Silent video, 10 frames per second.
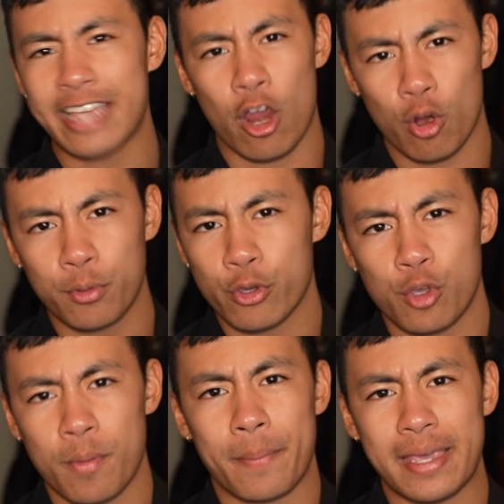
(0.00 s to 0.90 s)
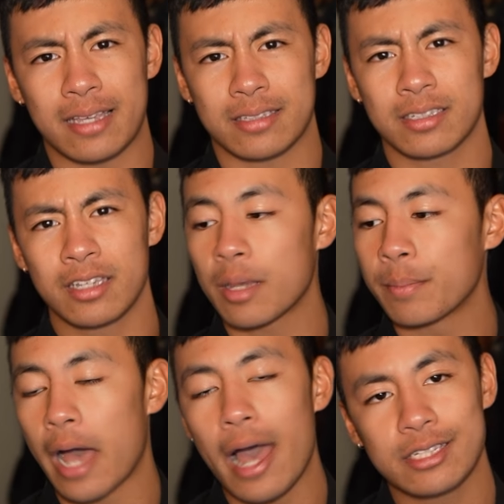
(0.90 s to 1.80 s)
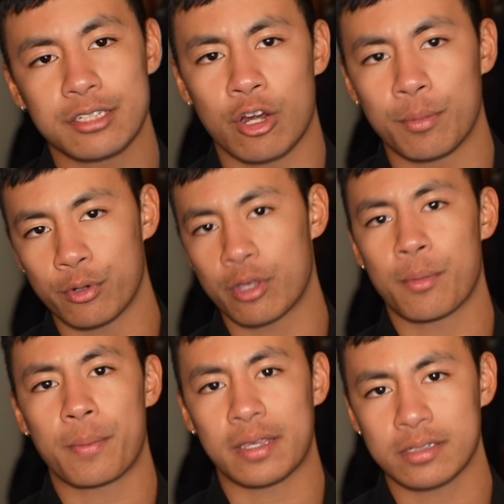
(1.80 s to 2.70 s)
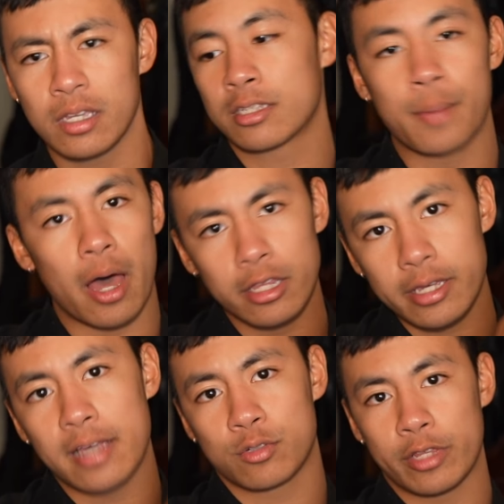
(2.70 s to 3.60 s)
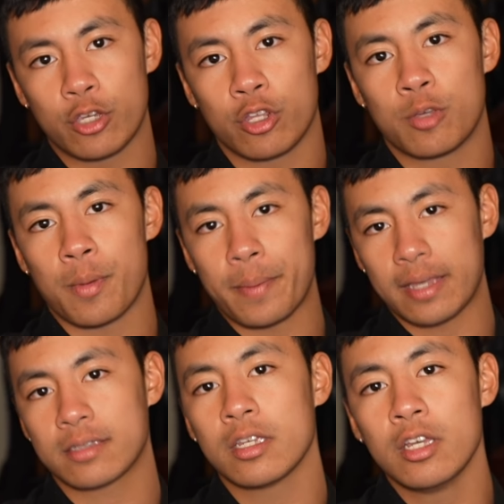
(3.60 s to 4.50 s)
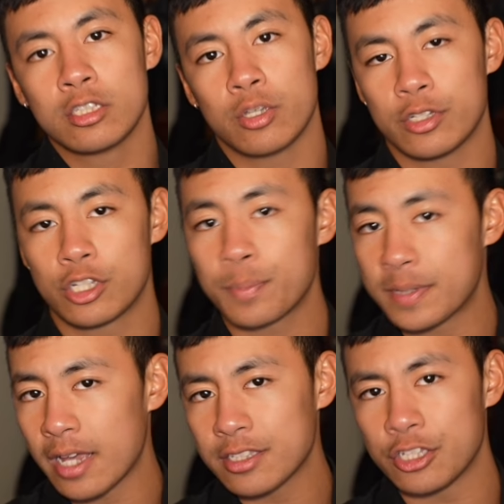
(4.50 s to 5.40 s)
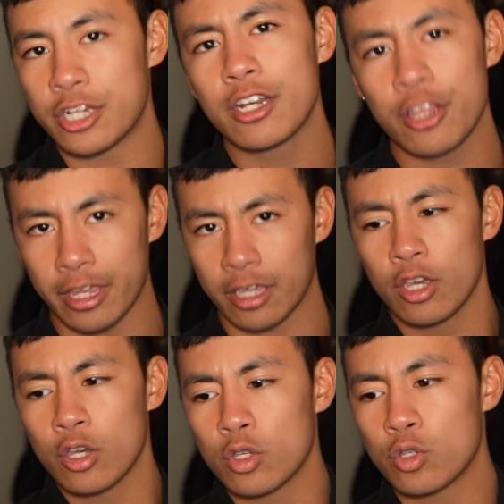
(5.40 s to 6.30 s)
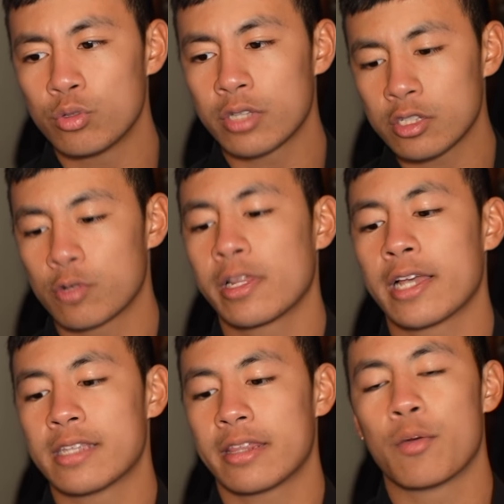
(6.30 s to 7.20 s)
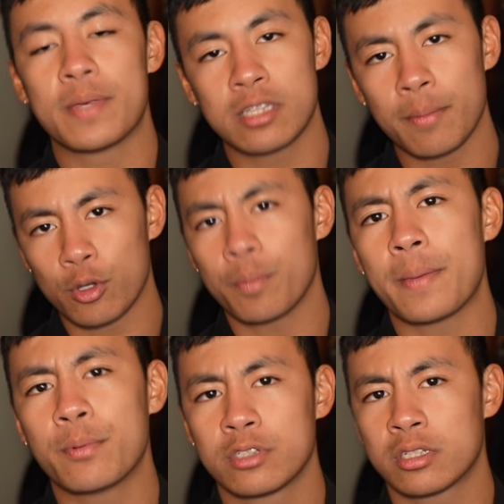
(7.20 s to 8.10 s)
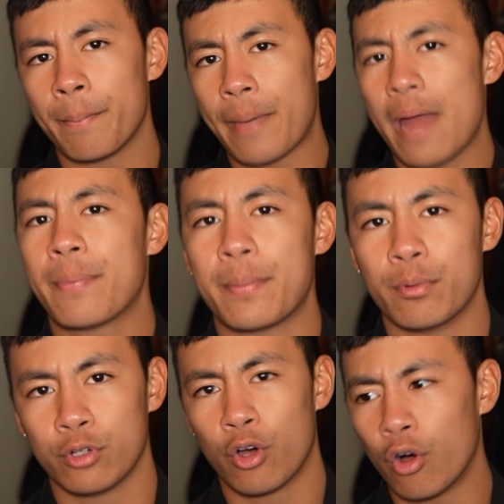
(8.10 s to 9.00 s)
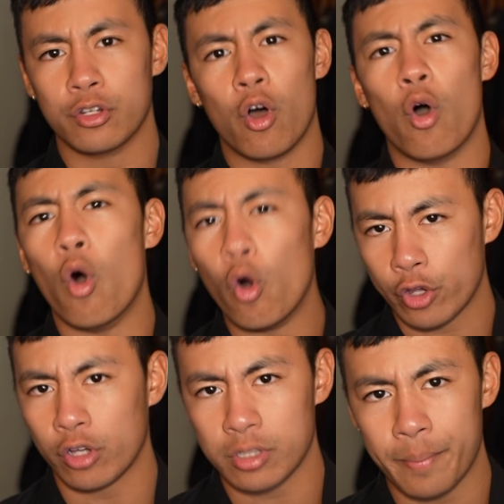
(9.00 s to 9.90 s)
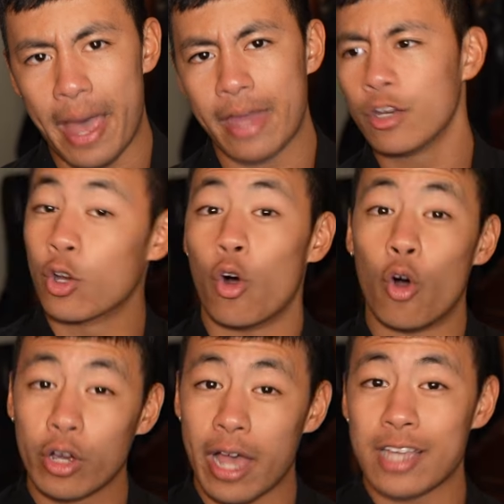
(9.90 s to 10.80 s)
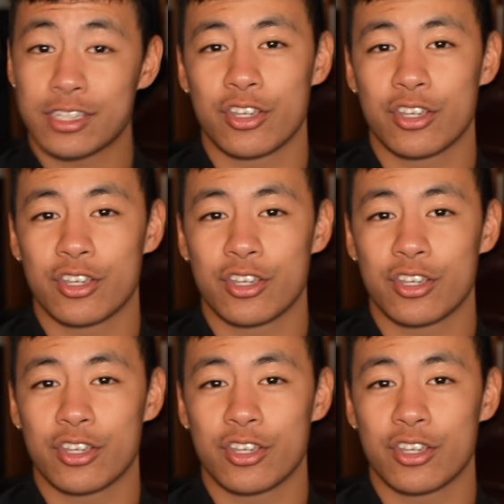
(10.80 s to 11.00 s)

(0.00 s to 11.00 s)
terrible human beings. Some guys are terrible human beings. Some other guys are really good human beings. So it's just besides the gender thing, you start to realize that there'll be some good people and some bad people. Not all girls are bad, not all guys are